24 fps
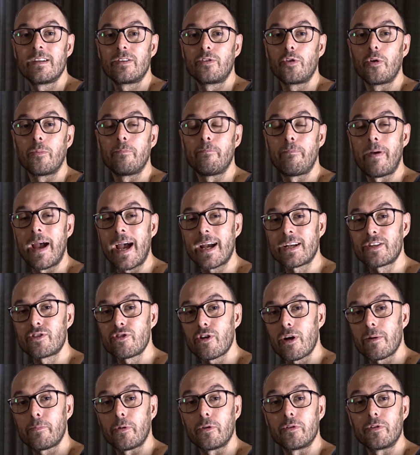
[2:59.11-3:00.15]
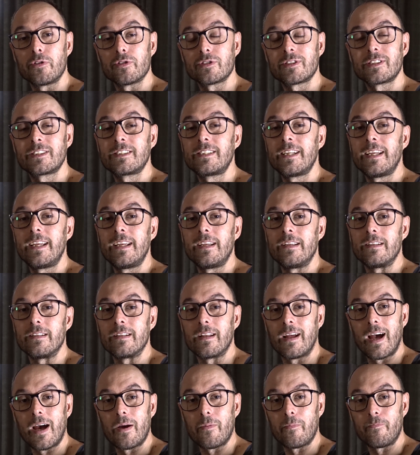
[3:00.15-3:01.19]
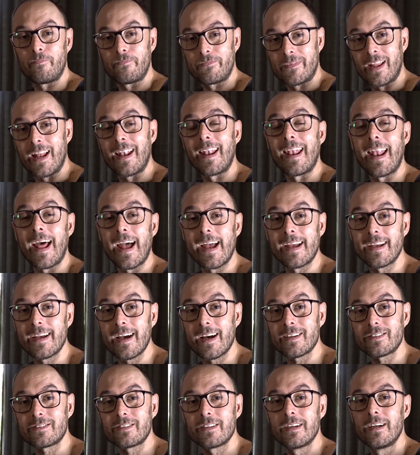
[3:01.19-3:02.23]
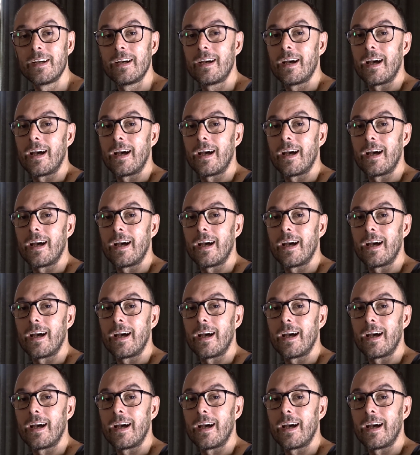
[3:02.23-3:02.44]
your backdrop or your scene, um, the layout.